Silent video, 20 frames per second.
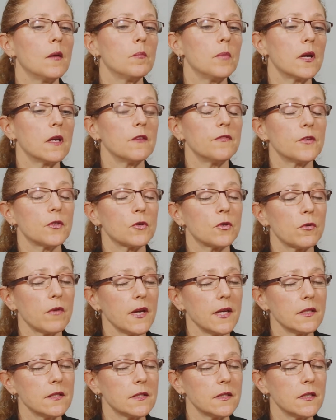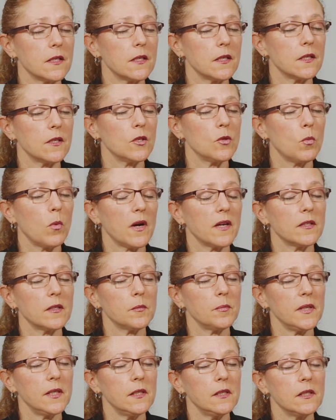But if you're grazing, you wind
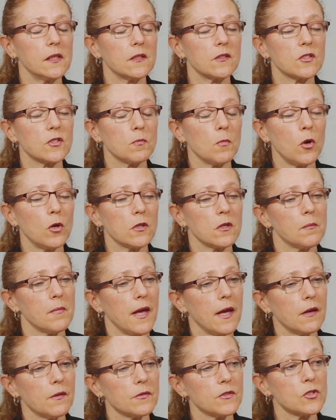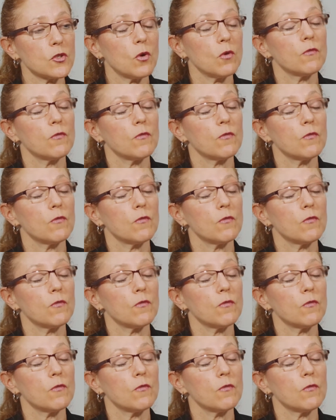up eating small amounts